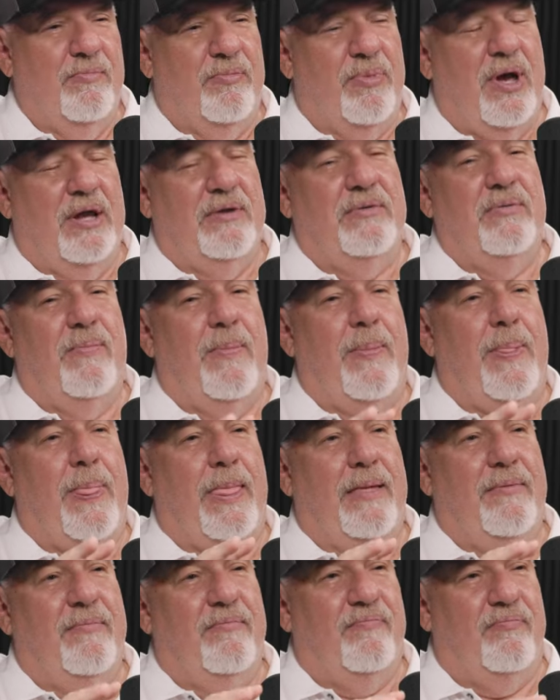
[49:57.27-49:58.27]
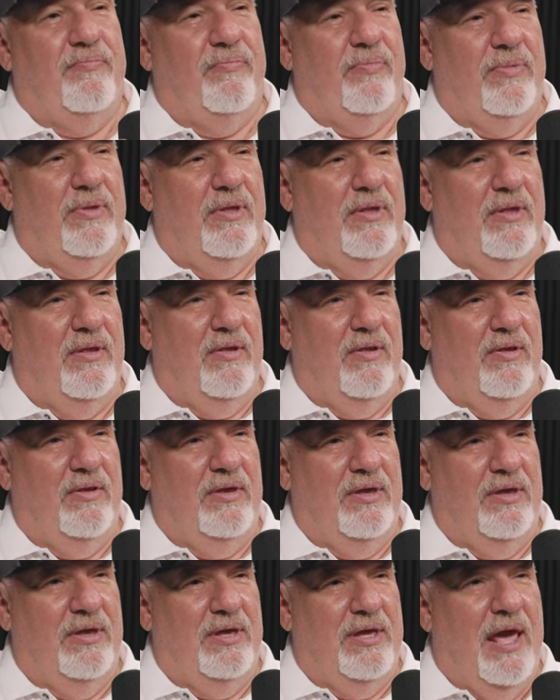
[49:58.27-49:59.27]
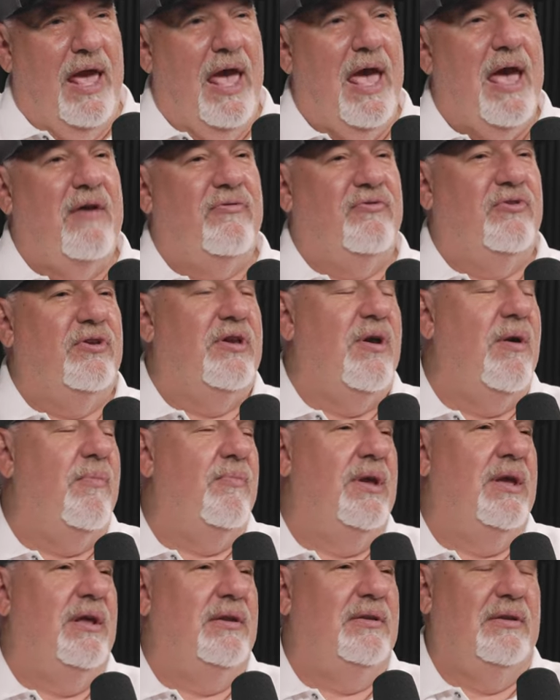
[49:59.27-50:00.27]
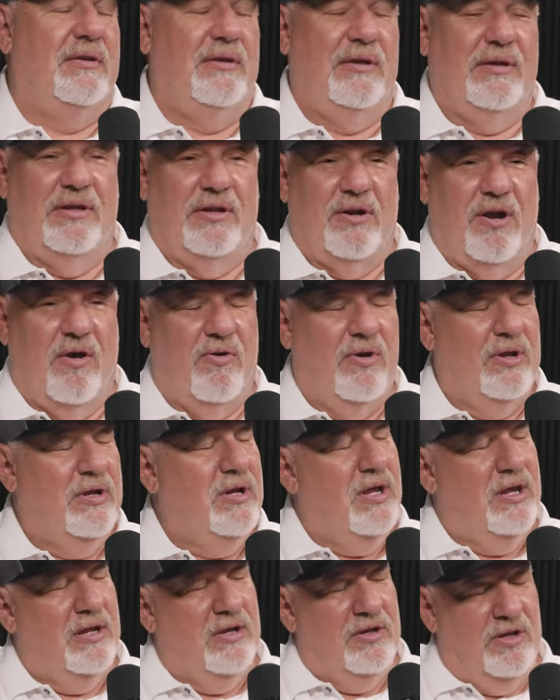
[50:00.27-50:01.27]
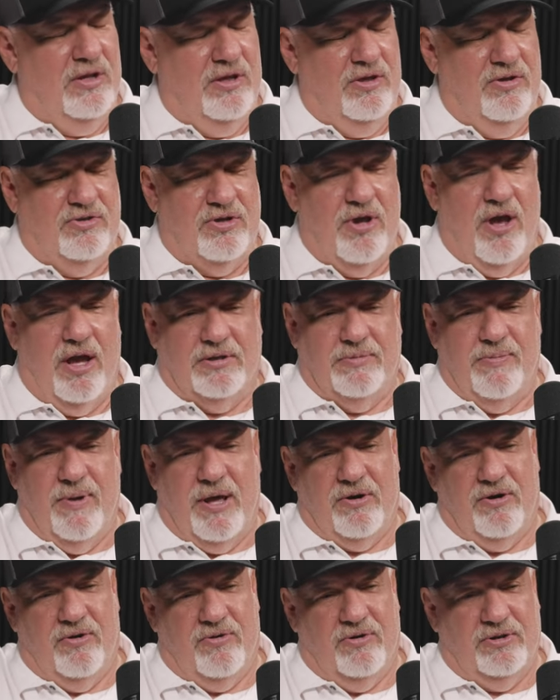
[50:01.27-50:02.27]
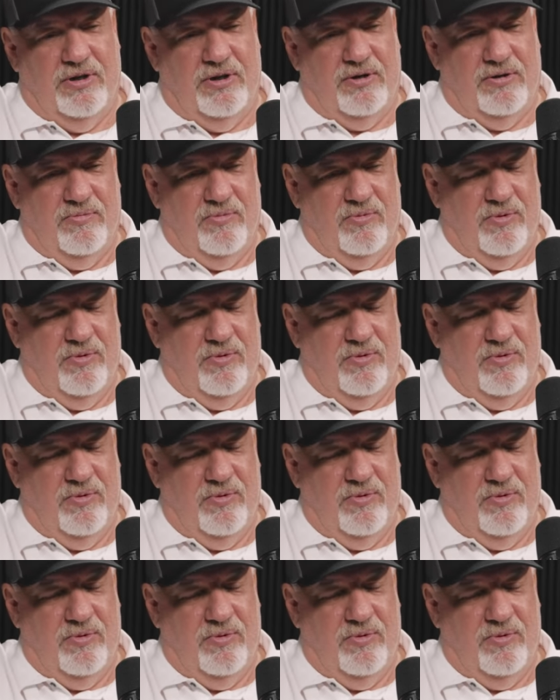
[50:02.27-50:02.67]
But you have to come in, you know, and, and you talked about earlier